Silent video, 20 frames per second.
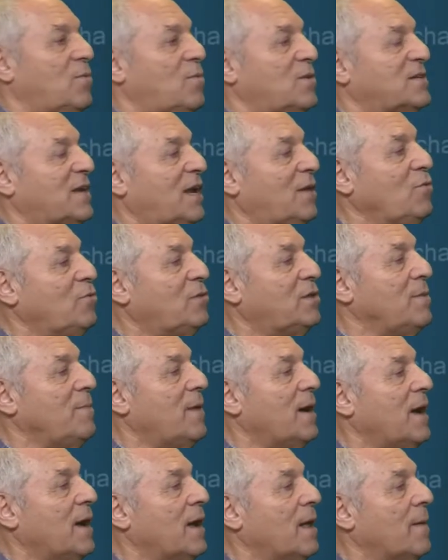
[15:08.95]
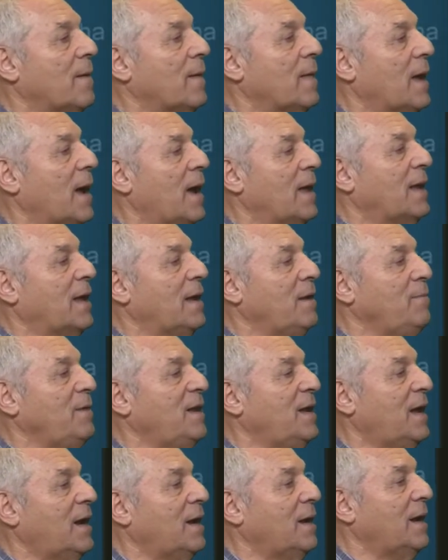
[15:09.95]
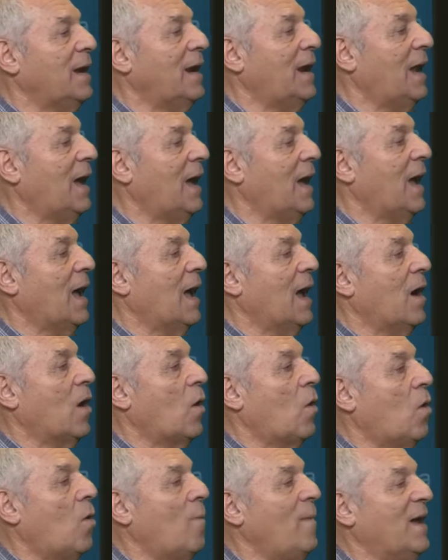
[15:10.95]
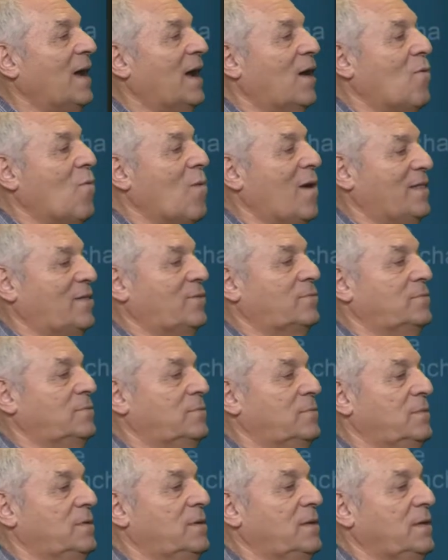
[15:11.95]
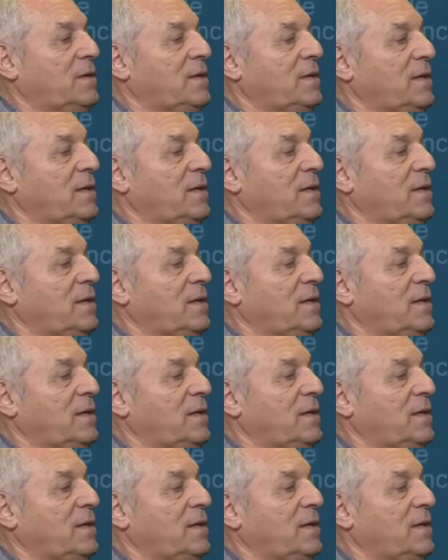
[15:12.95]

and since it's the last one, we have to delete the W4.